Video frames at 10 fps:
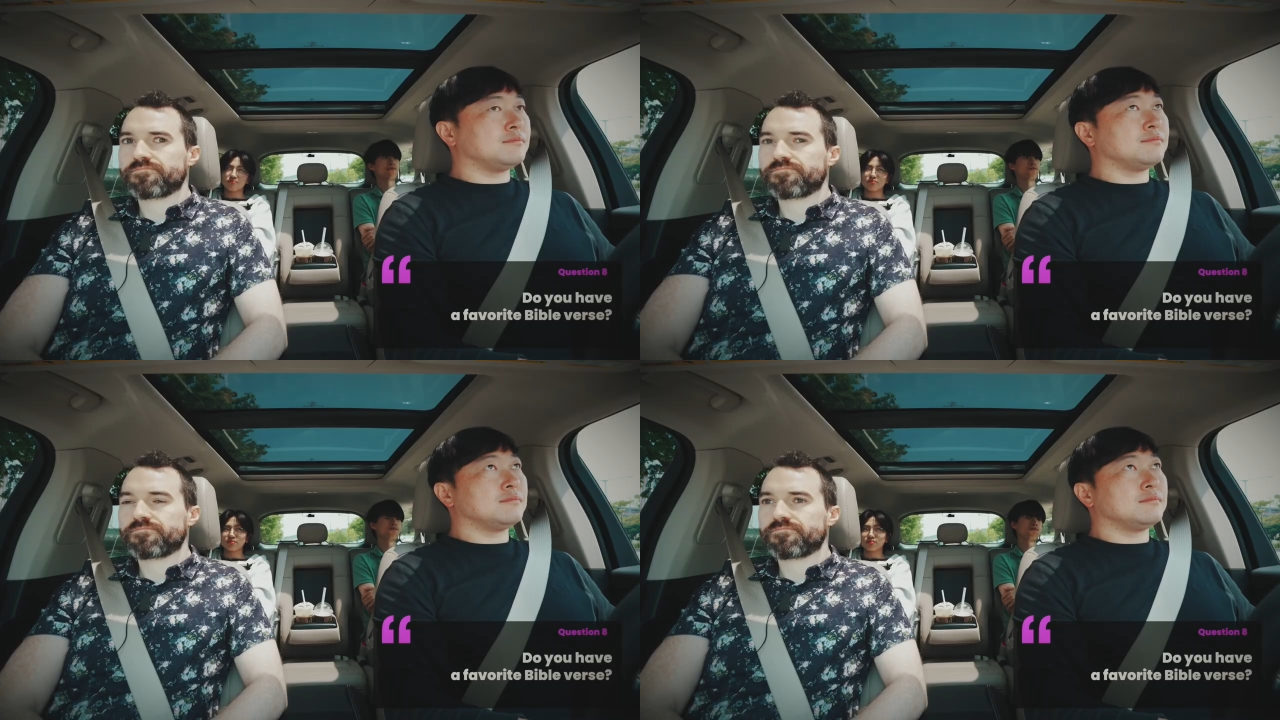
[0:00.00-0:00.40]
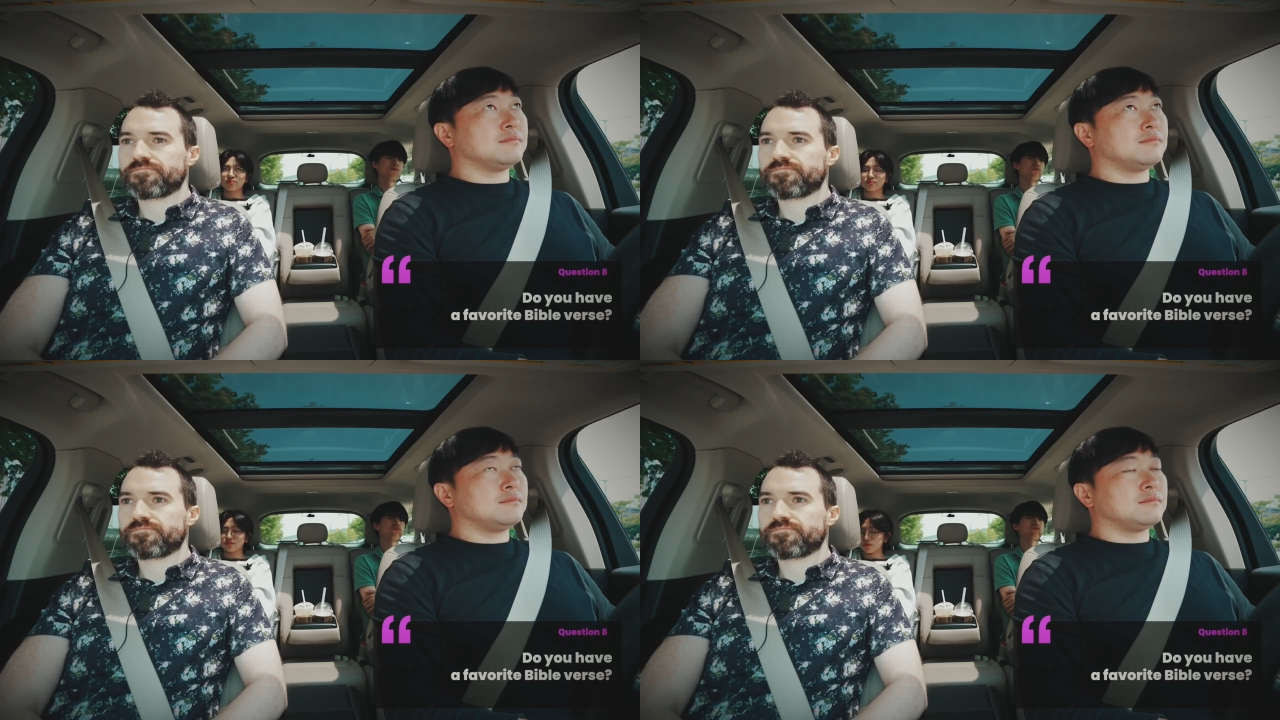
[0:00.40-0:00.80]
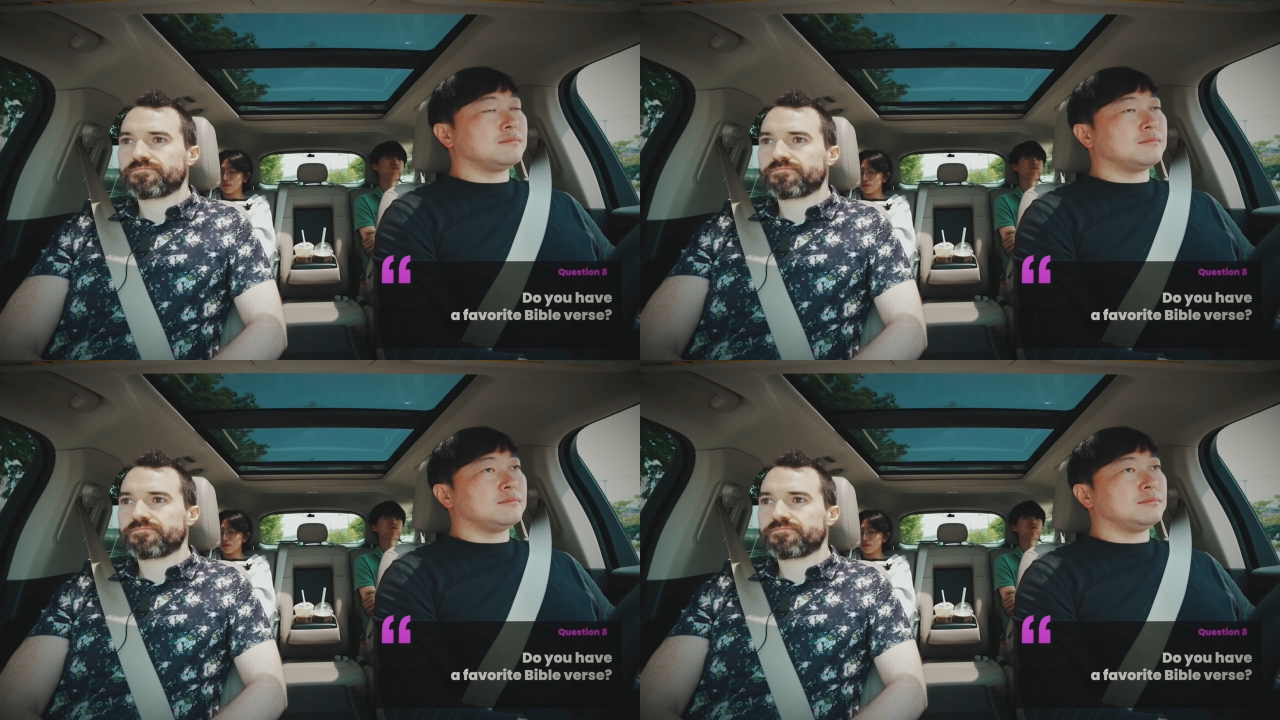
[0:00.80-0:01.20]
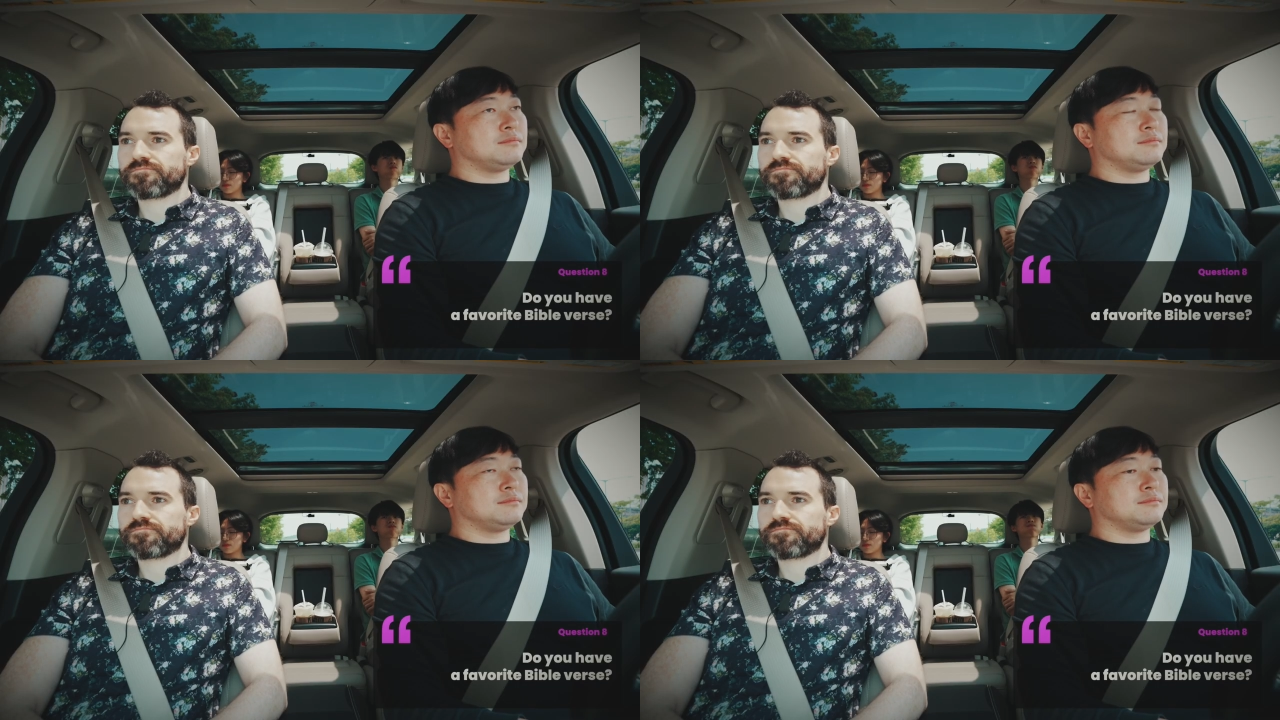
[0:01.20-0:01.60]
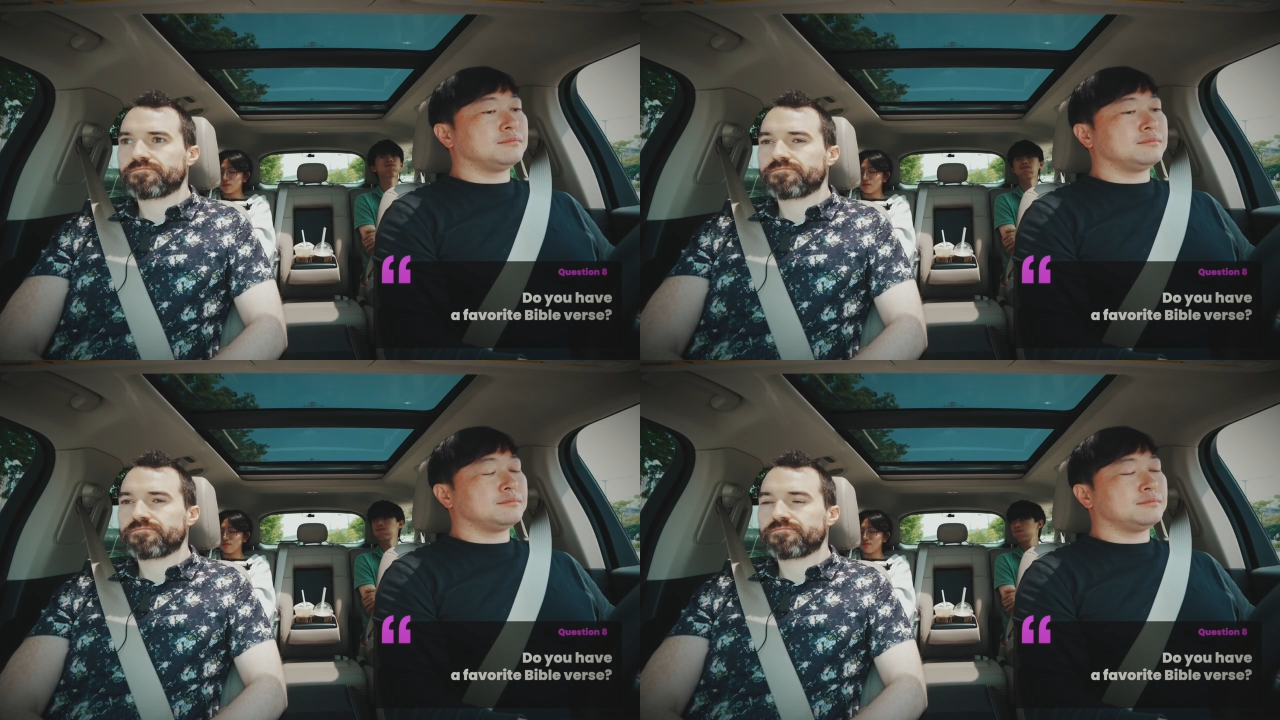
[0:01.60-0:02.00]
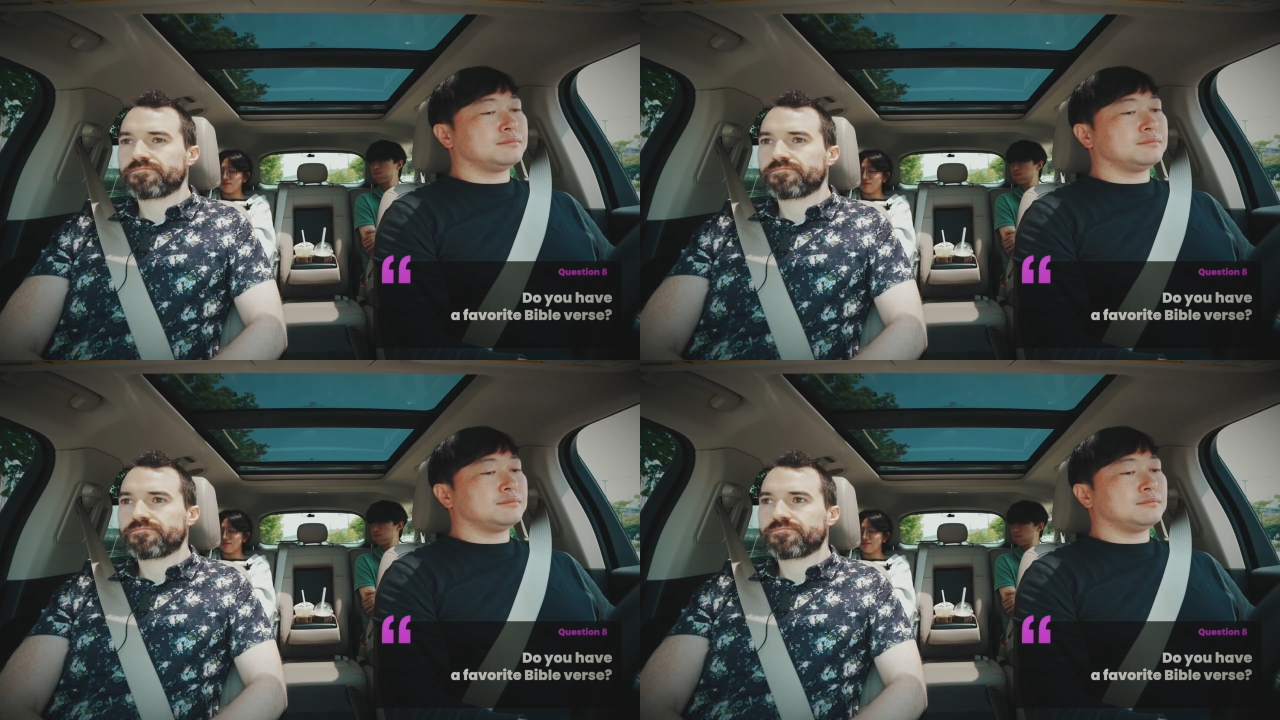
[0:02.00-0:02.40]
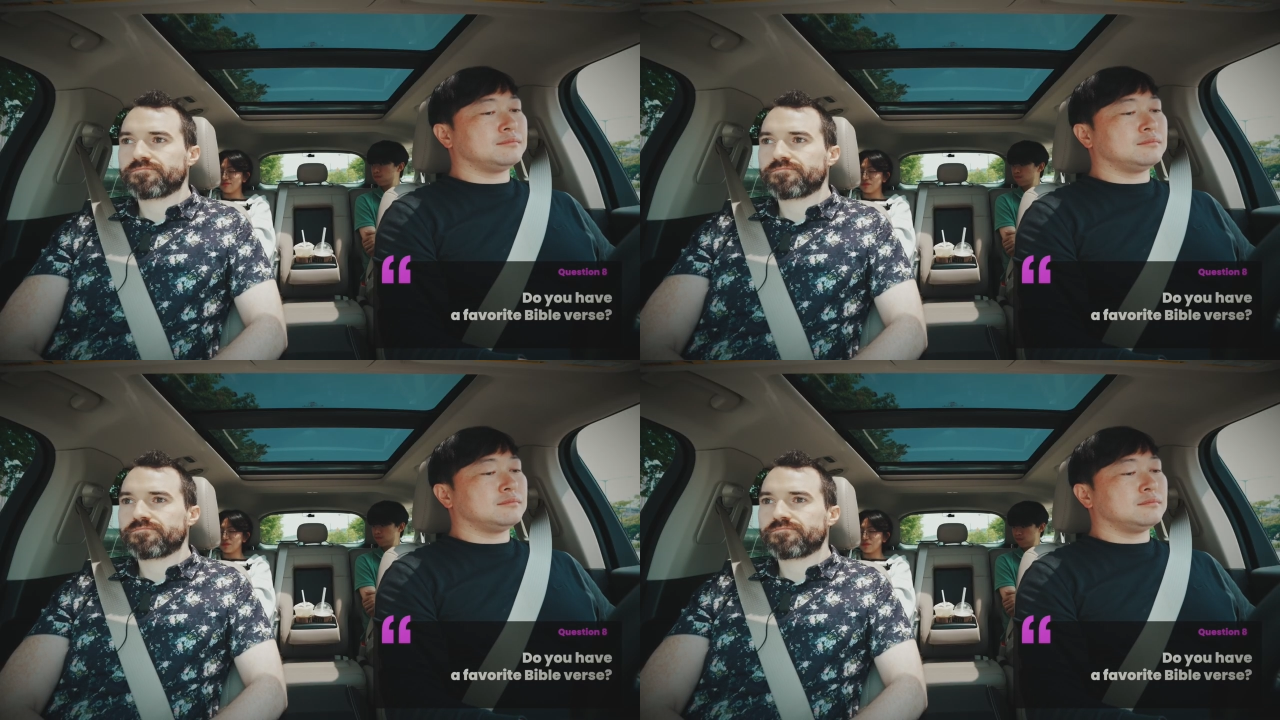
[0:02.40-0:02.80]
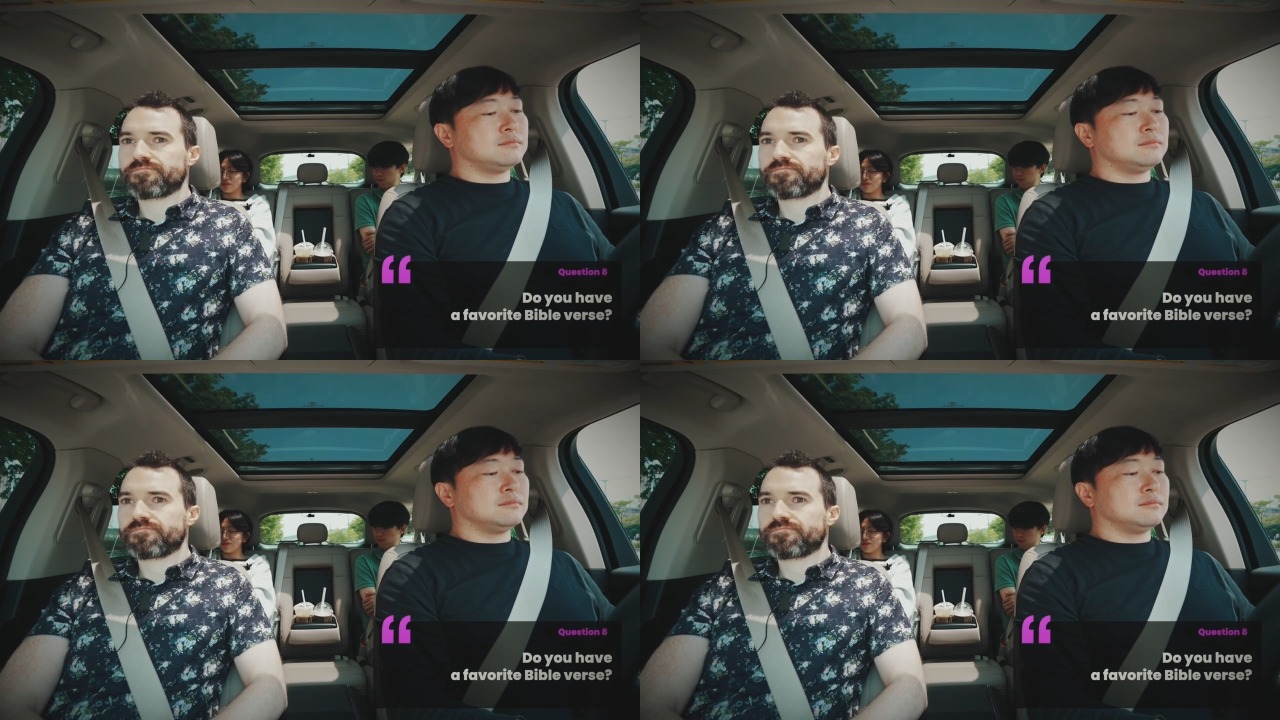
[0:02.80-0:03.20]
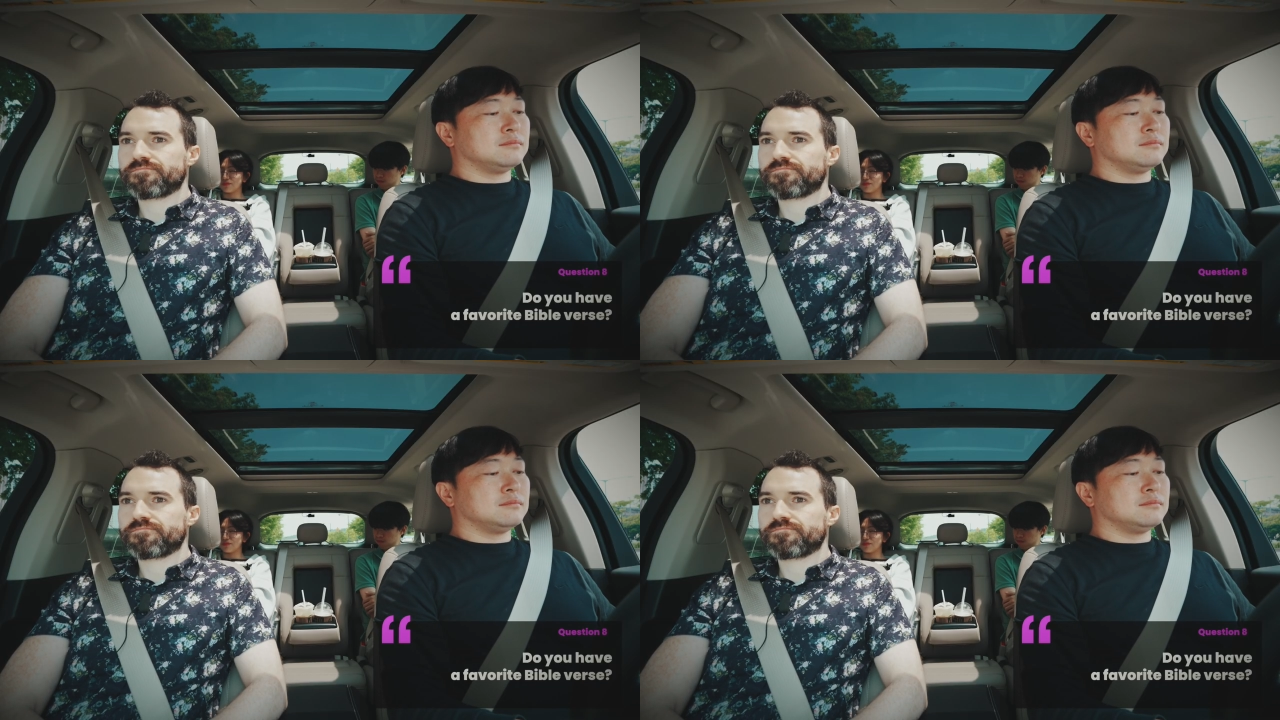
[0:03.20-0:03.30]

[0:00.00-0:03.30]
No one is speaking in this clip.